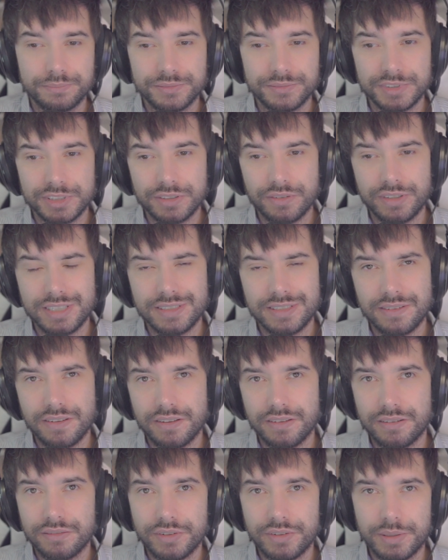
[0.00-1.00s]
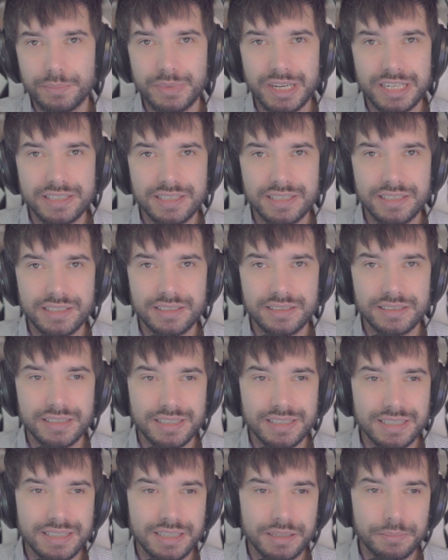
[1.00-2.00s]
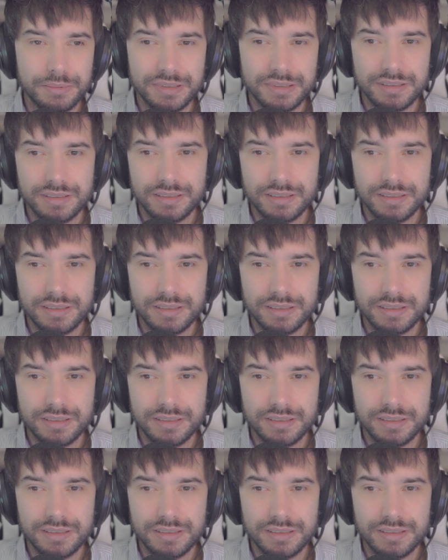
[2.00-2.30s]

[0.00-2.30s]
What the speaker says: So these are the 3 basic steps.